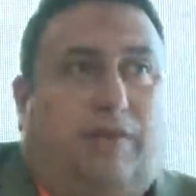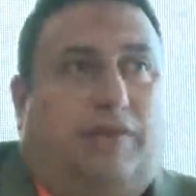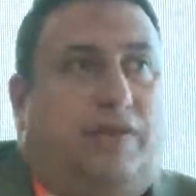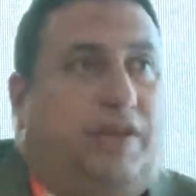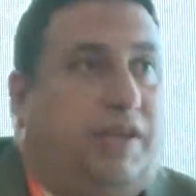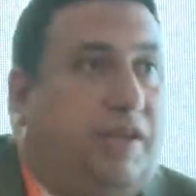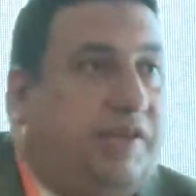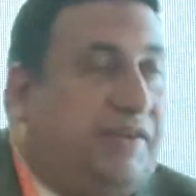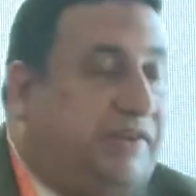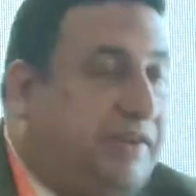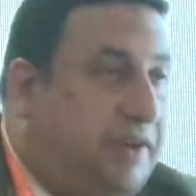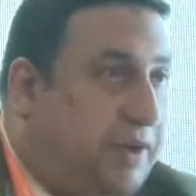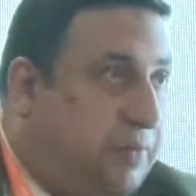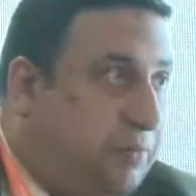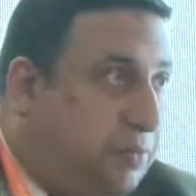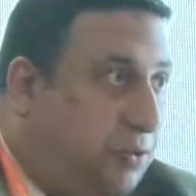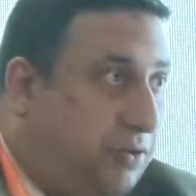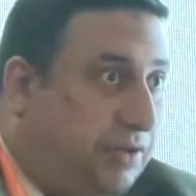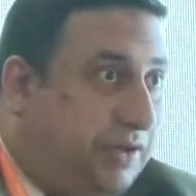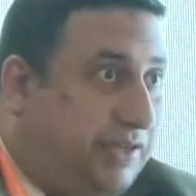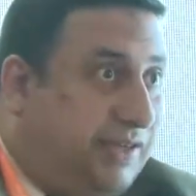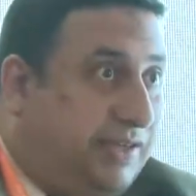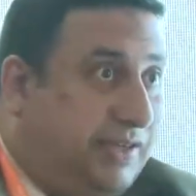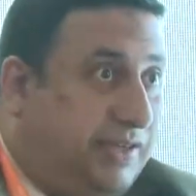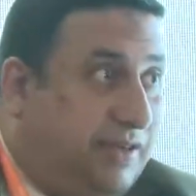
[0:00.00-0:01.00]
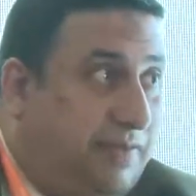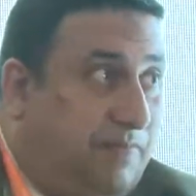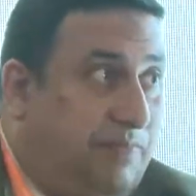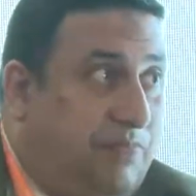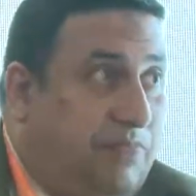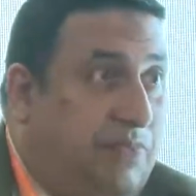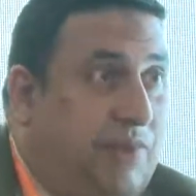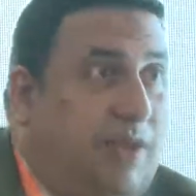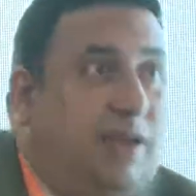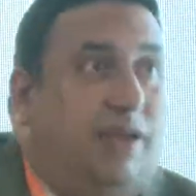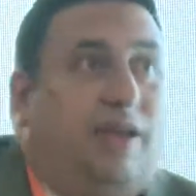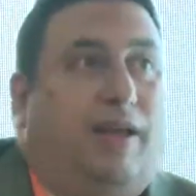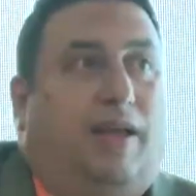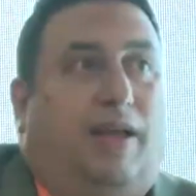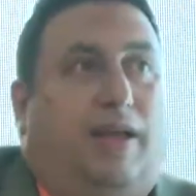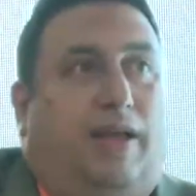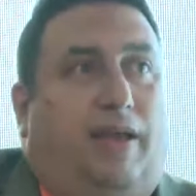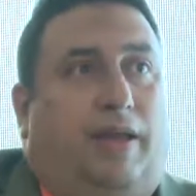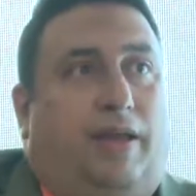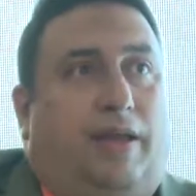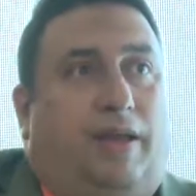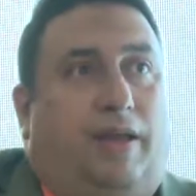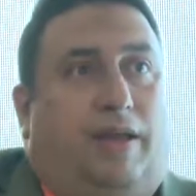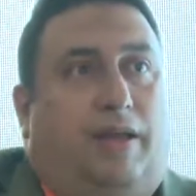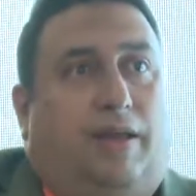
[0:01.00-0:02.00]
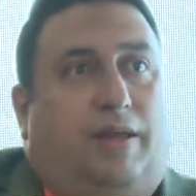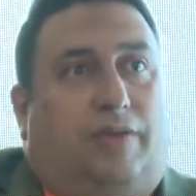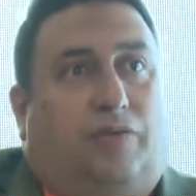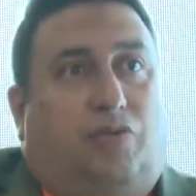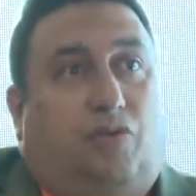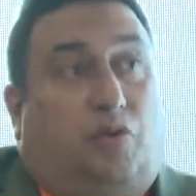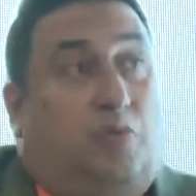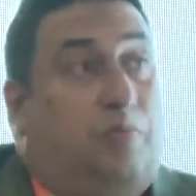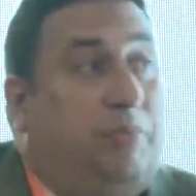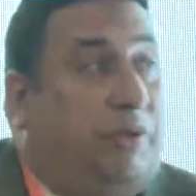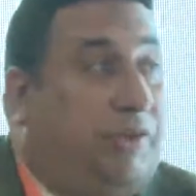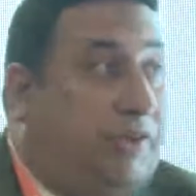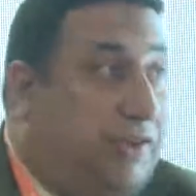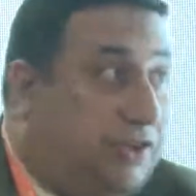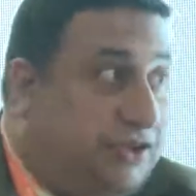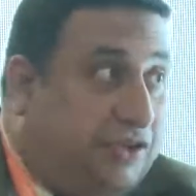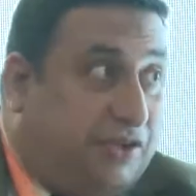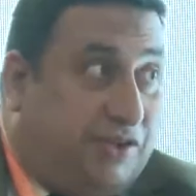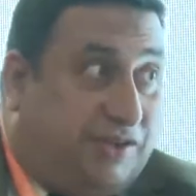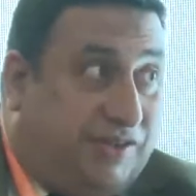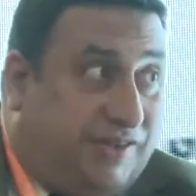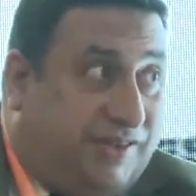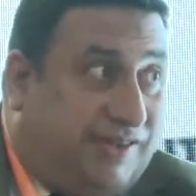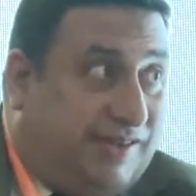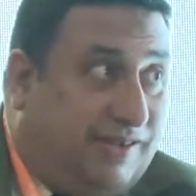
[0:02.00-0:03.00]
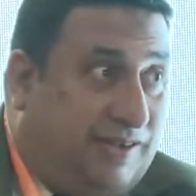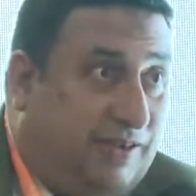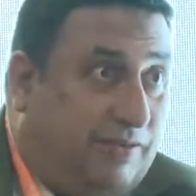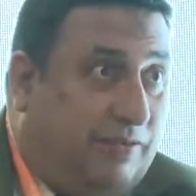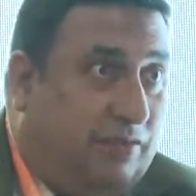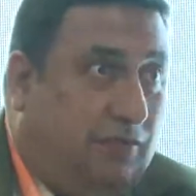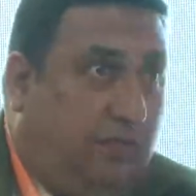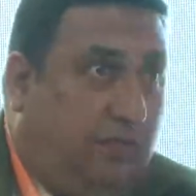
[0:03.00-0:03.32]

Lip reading: case reports and competitions